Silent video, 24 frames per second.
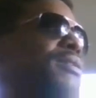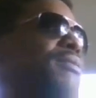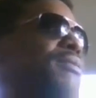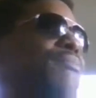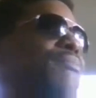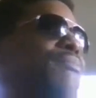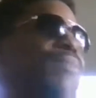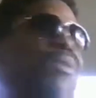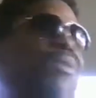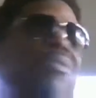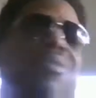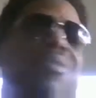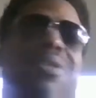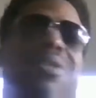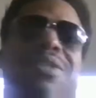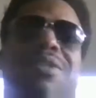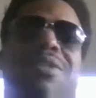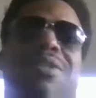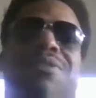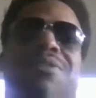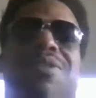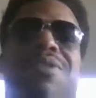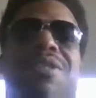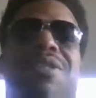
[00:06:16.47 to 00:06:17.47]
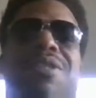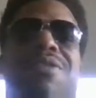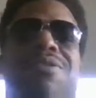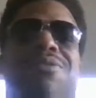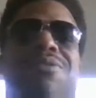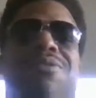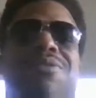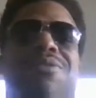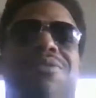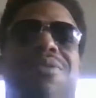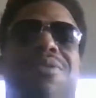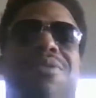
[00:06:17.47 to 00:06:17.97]
But once everything is
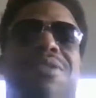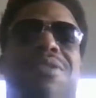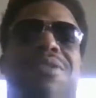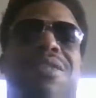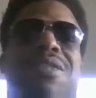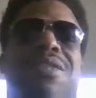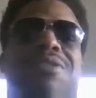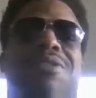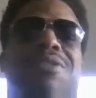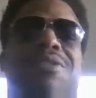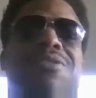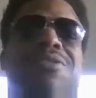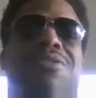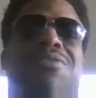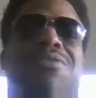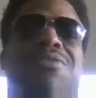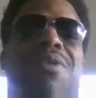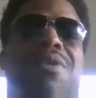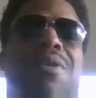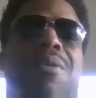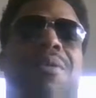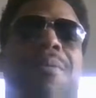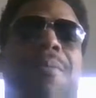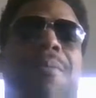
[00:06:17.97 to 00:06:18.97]
going, it sounds just fine.